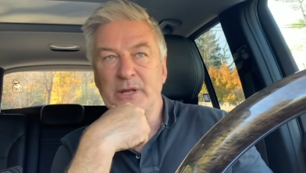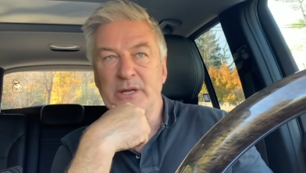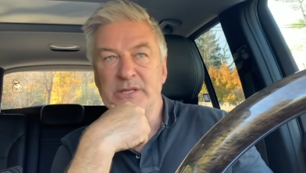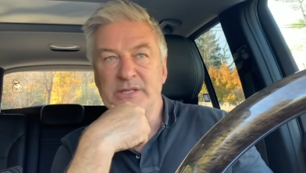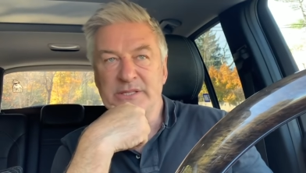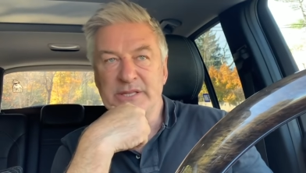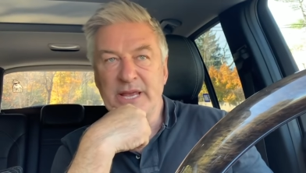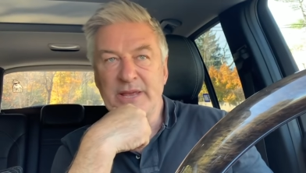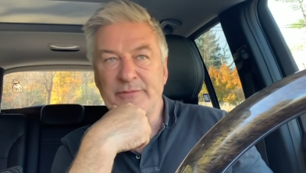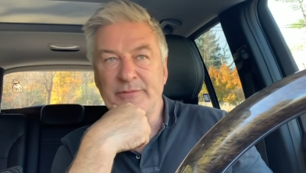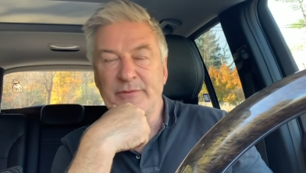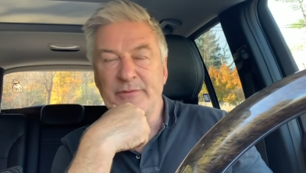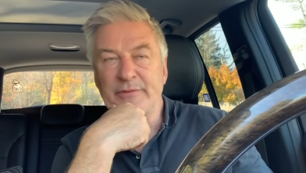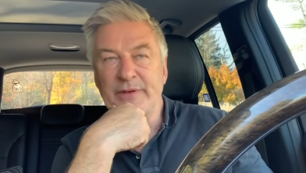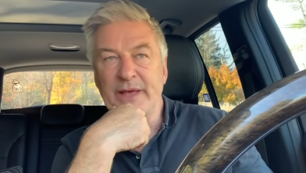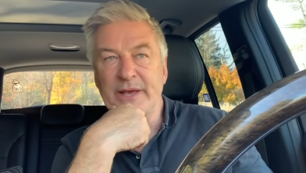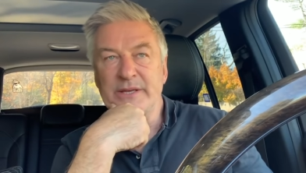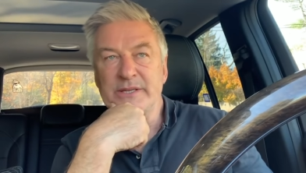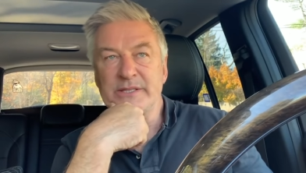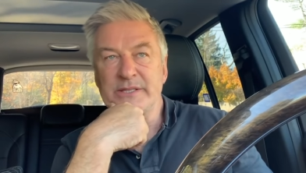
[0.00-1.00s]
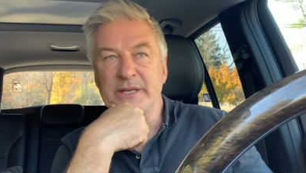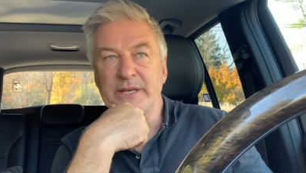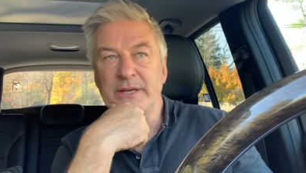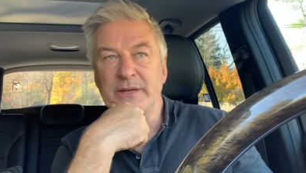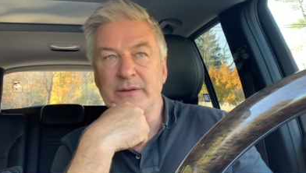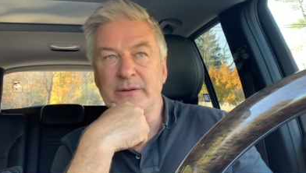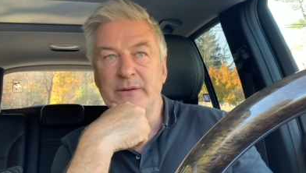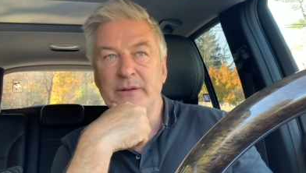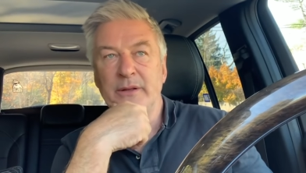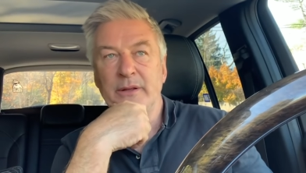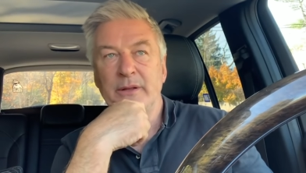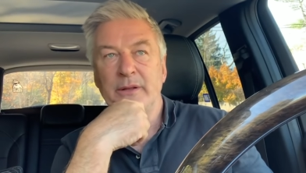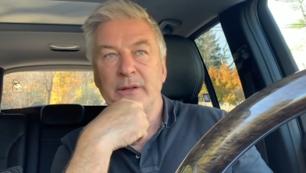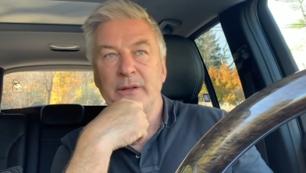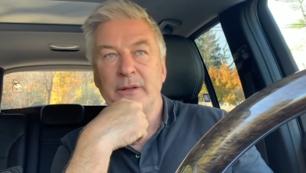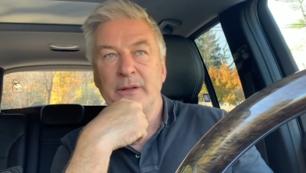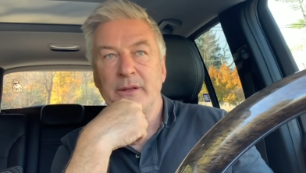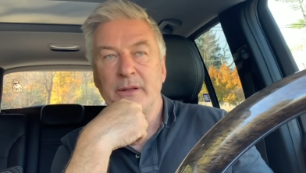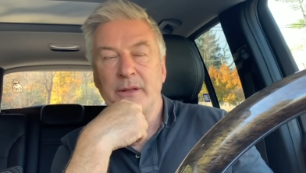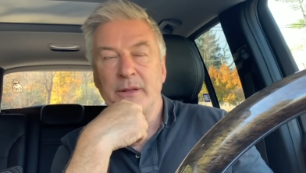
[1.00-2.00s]
a safe vaccine,
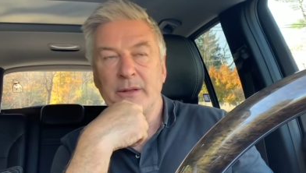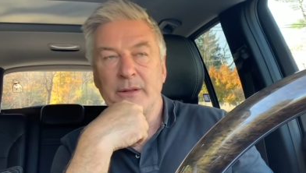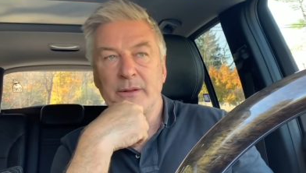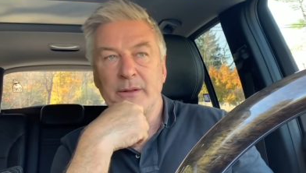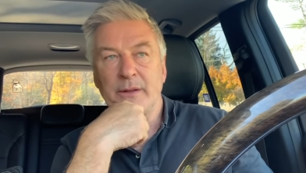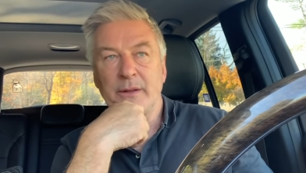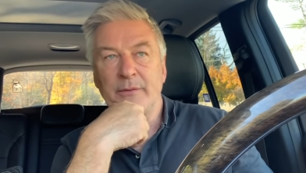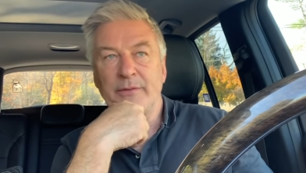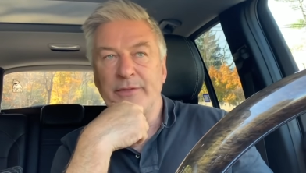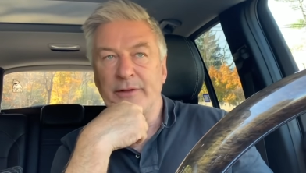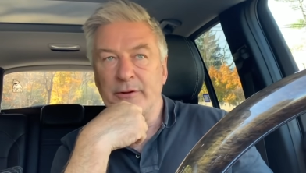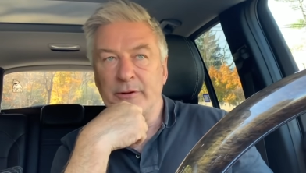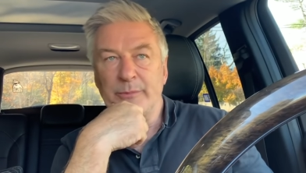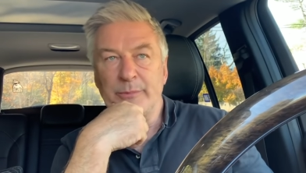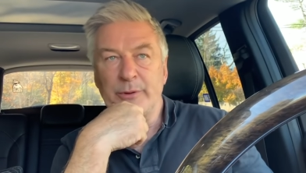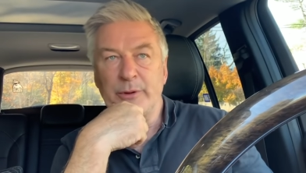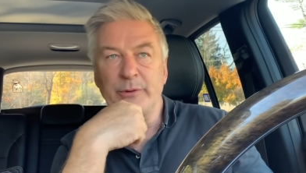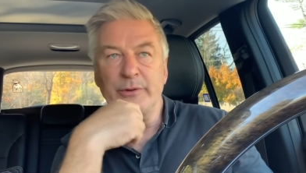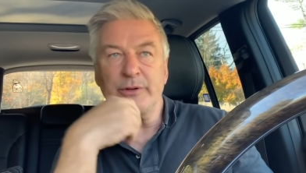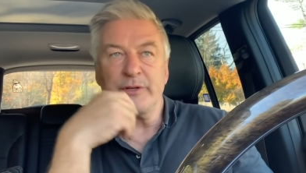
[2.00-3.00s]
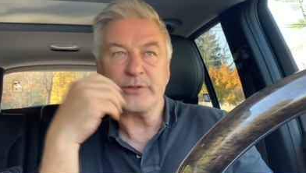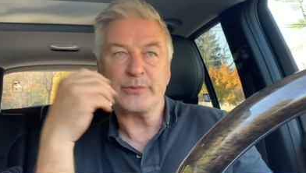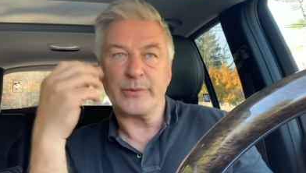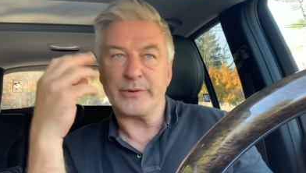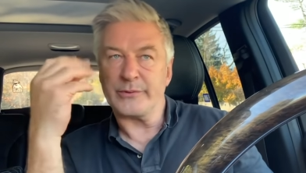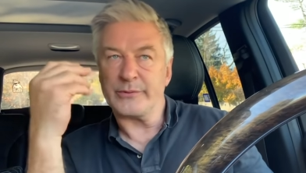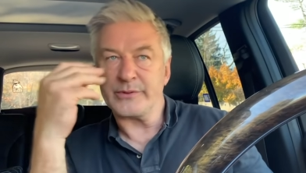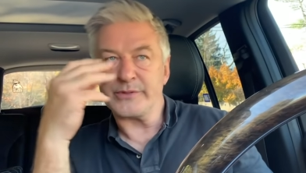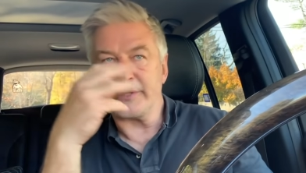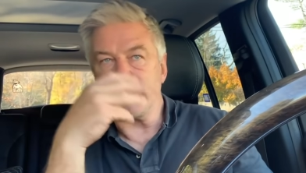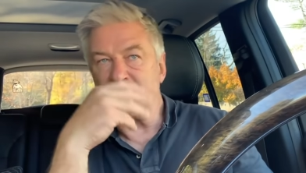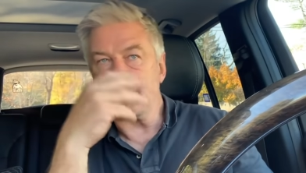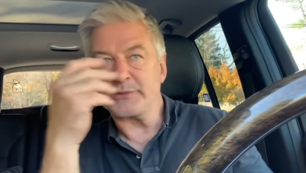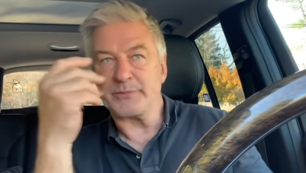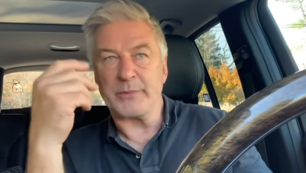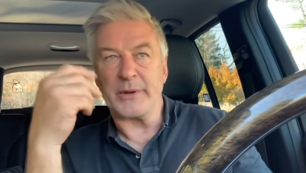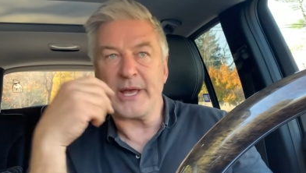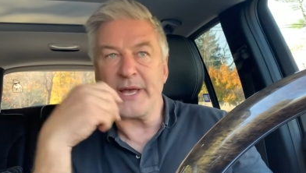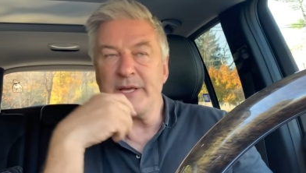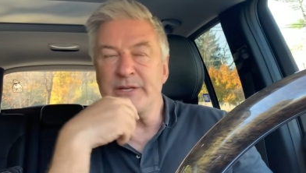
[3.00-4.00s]
uh, uh, therapeutics, whether it's these
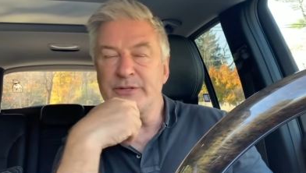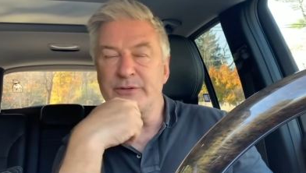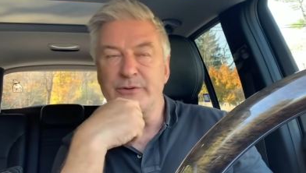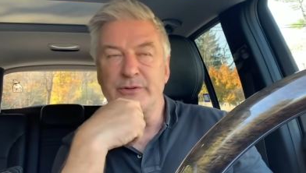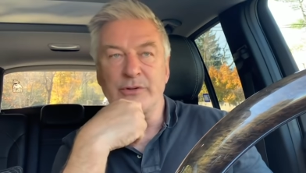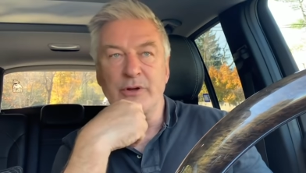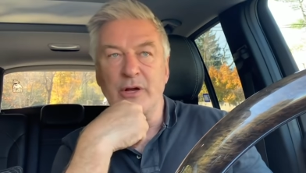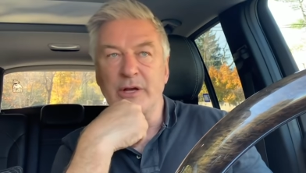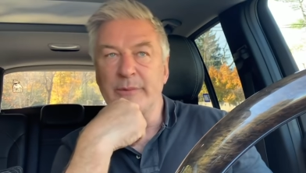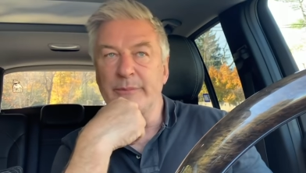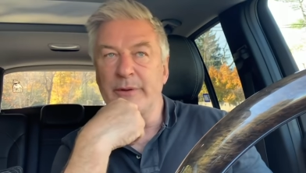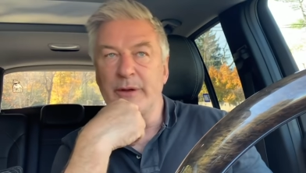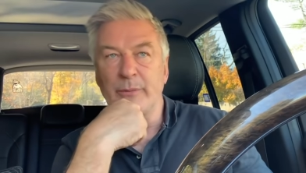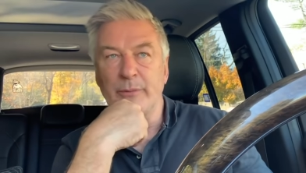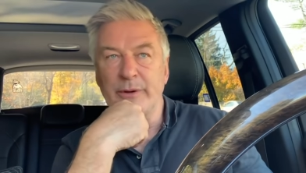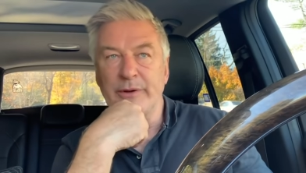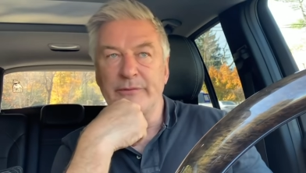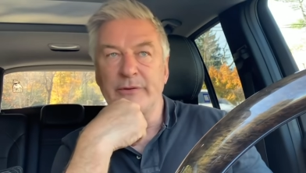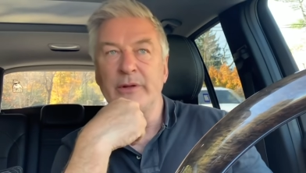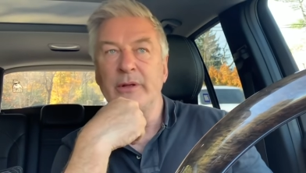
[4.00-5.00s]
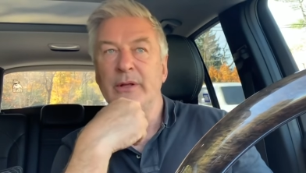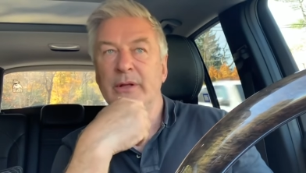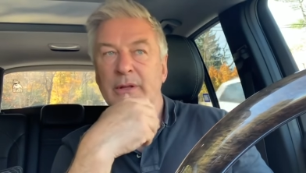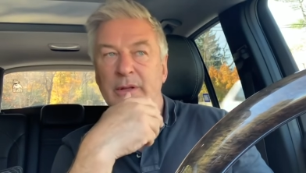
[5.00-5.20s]
sprays they're talking about, whatever.